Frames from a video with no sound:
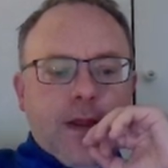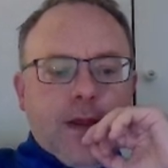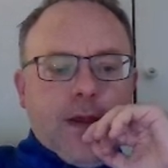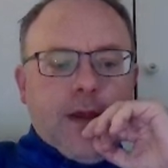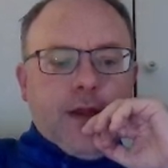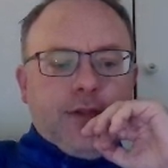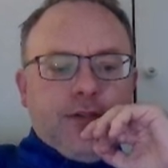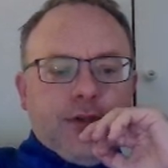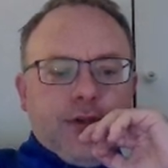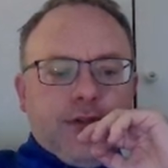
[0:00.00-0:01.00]
and I
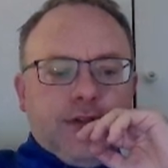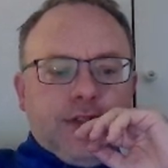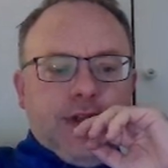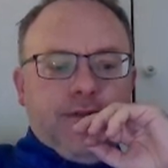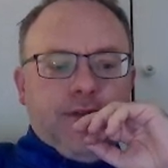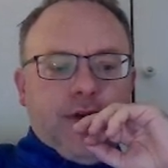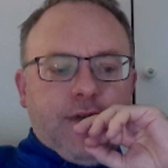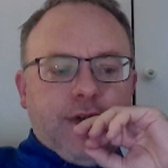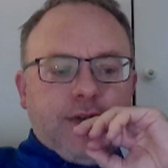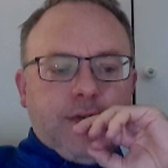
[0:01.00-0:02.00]
took on c5, and
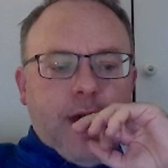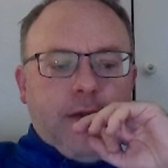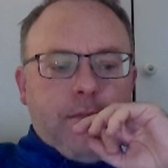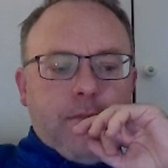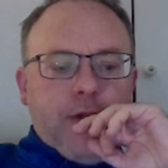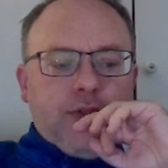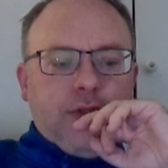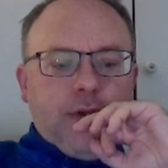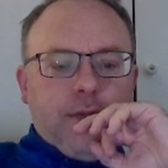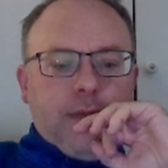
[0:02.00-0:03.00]
he took out the
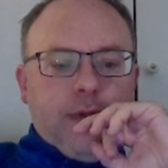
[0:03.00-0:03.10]
bishop.